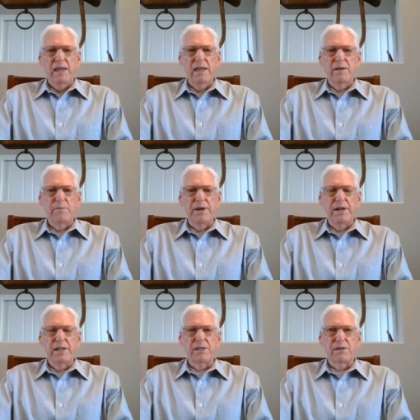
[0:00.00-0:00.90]
He had
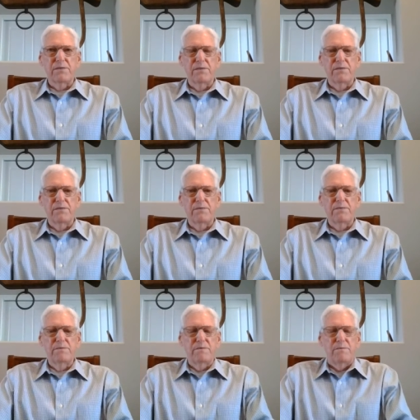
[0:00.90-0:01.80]
paintings of
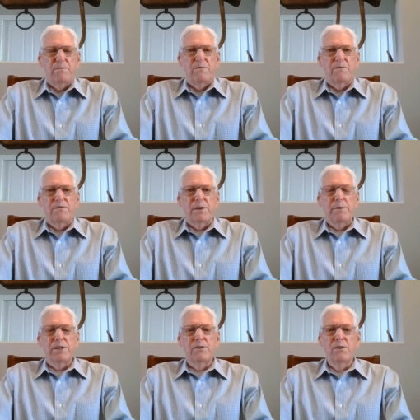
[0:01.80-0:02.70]

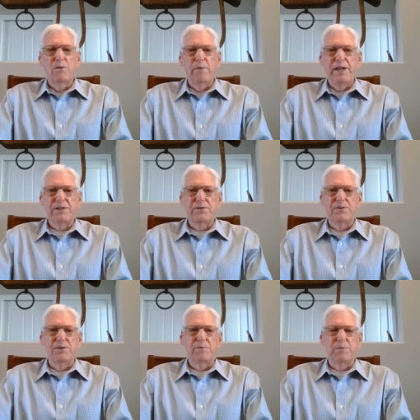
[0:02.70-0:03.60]
some of the old
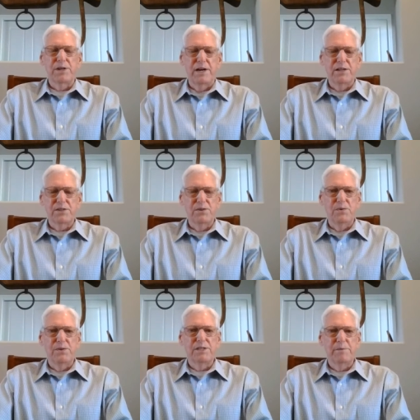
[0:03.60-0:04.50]
masters,
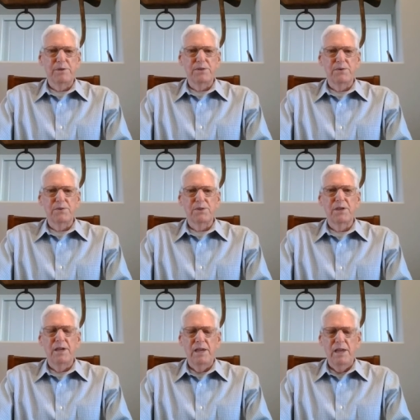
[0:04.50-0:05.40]
Picasso and some of those.
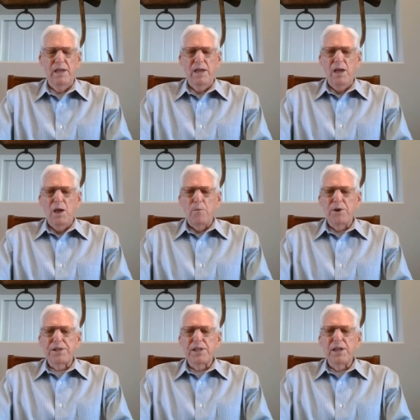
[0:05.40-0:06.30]

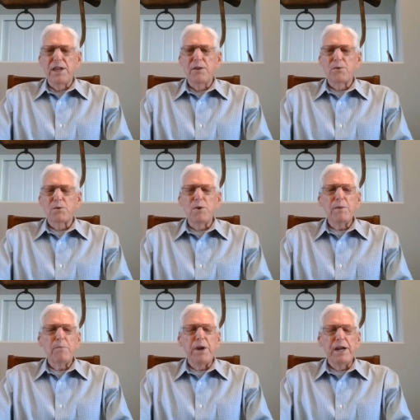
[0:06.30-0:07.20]
But the, there was
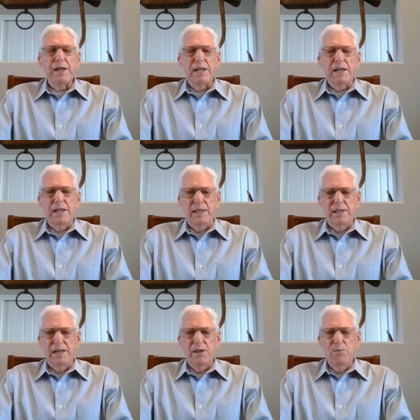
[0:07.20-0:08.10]
one painting
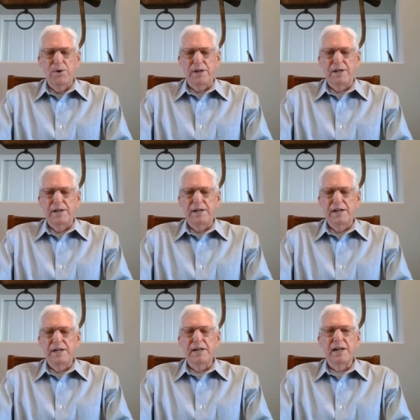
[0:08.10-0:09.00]
that he wanted that
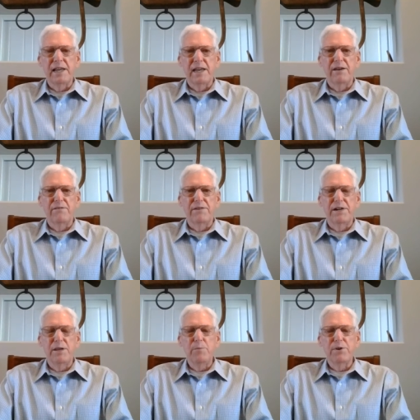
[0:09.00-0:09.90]
he didn't have,
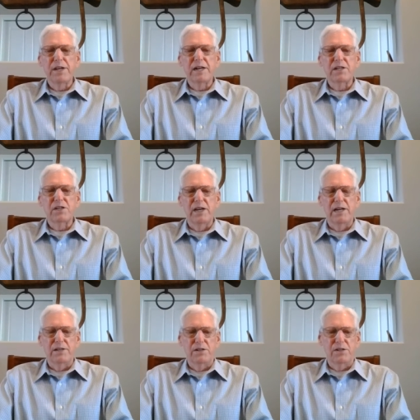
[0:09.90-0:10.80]
and he put out a
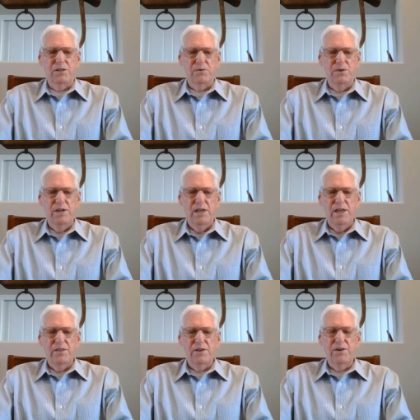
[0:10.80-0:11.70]
challenge to
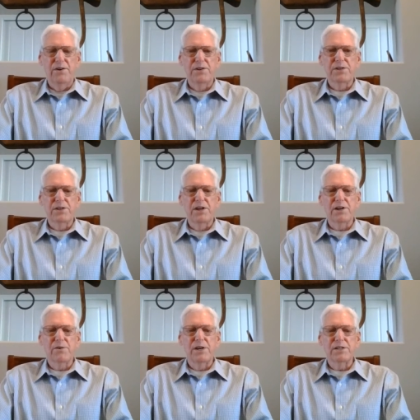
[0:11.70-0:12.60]
the artists all
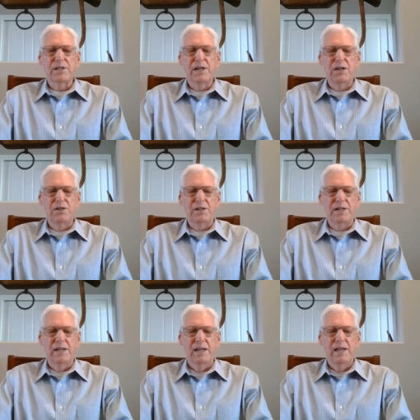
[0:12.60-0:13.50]
across the
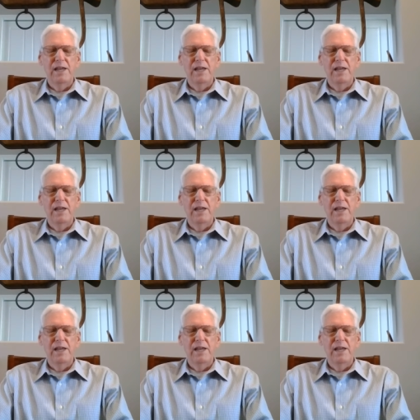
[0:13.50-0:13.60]
nation